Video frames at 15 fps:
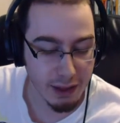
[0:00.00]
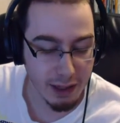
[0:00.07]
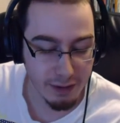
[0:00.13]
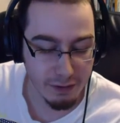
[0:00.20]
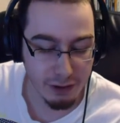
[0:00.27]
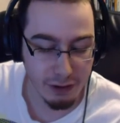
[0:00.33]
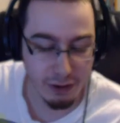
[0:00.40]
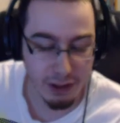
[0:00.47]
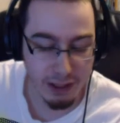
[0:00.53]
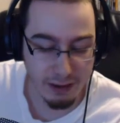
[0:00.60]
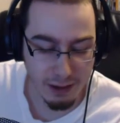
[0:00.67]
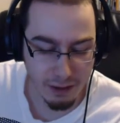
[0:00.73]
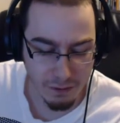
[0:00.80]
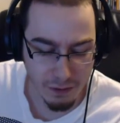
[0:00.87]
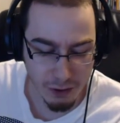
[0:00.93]
the governor
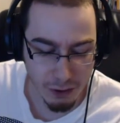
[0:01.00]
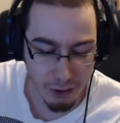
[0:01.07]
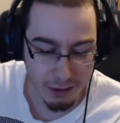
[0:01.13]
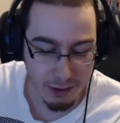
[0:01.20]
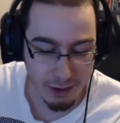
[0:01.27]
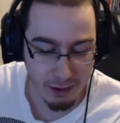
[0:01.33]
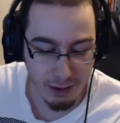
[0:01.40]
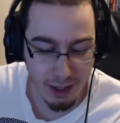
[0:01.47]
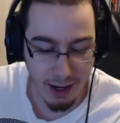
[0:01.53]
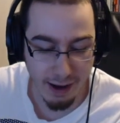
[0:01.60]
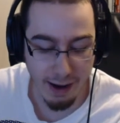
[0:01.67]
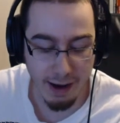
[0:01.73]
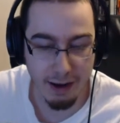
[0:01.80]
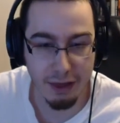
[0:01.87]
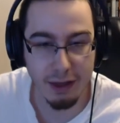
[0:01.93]
is confused.
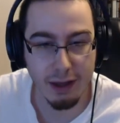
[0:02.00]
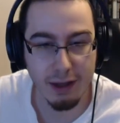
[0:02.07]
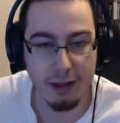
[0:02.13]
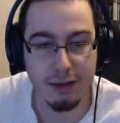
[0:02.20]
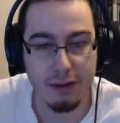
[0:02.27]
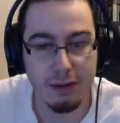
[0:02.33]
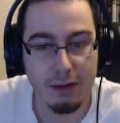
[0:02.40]
I think